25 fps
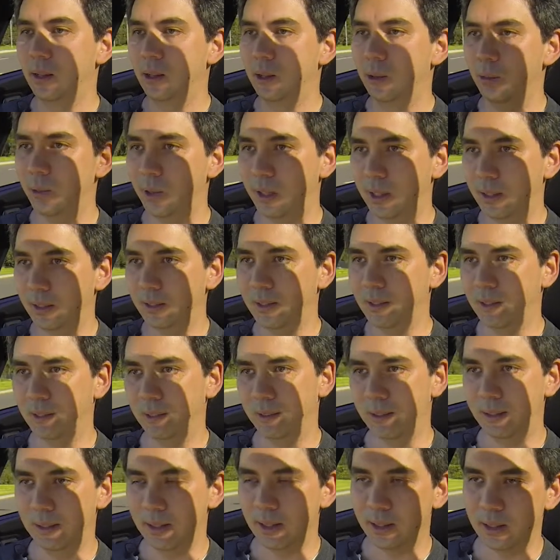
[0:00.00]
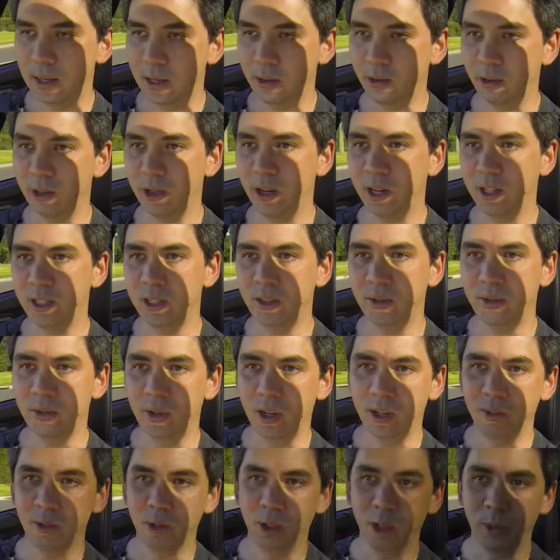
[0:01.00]
With the
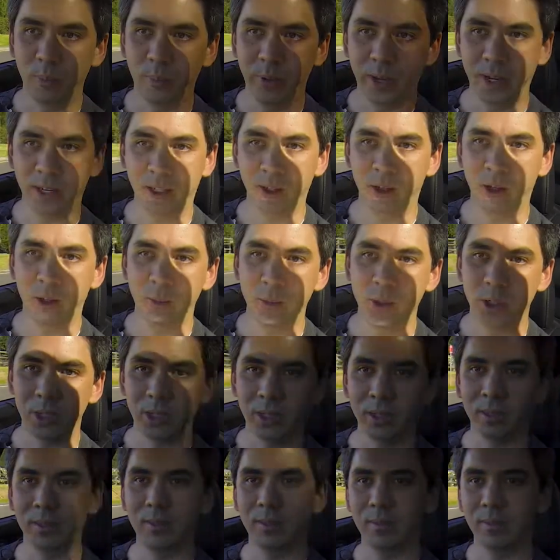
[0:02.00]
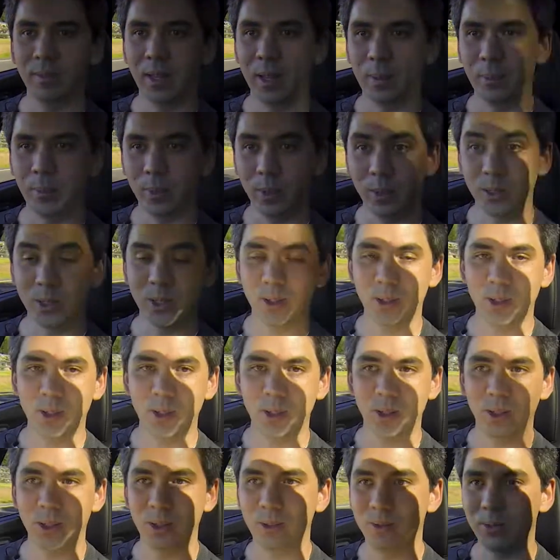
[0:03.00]
$695 paint option, that brings us
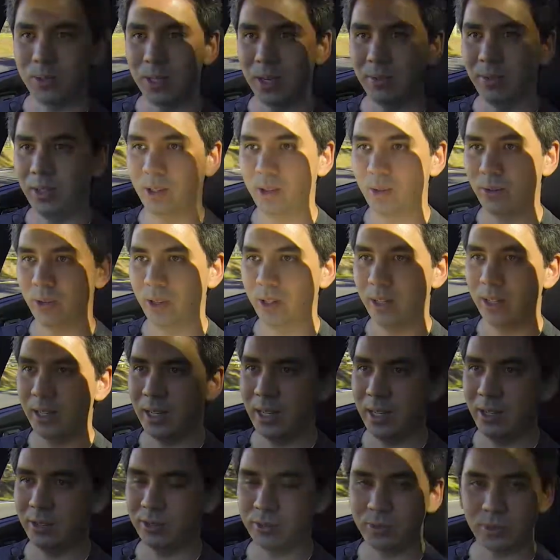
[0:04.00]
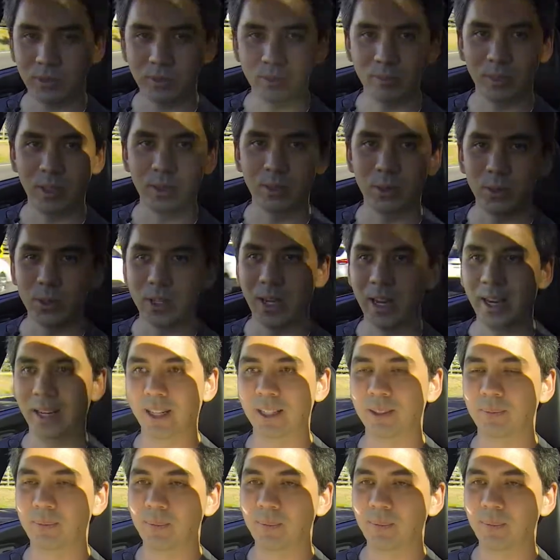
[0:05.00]
to $73,500, give or take.